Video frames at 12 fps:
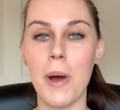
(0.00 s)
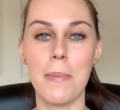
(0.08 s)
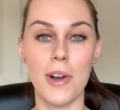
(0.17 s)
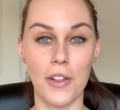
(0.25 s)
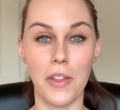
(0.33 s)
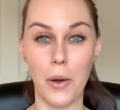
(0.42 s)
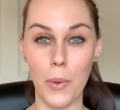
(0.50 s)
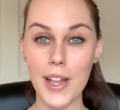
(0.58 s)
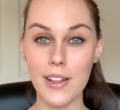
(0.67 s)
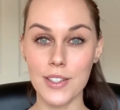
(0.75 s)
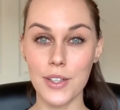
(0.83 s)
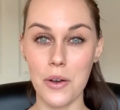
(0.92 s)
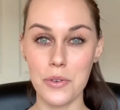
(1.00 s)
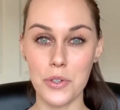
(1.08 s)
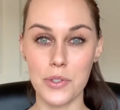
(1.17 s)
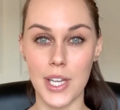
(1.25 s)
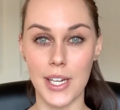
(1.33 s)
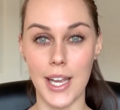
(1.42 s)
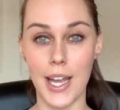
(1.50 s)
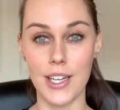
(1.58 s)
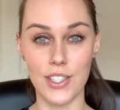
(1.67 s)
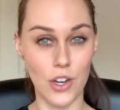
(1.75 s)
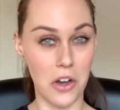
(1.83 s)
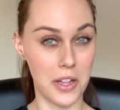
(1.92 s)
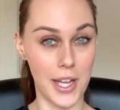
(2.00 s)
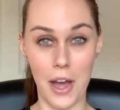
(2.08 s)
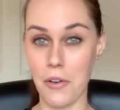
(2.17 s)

I'm an online weight loss coach who's dedicated to calling